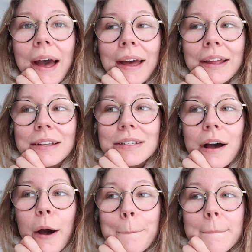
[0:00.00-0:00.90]
and
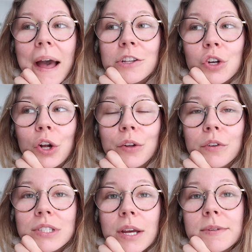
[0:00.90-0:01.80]
um, answer all of
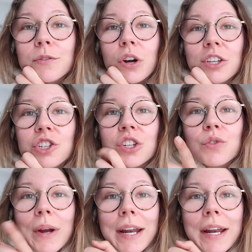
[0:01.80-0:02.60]
those types of questions.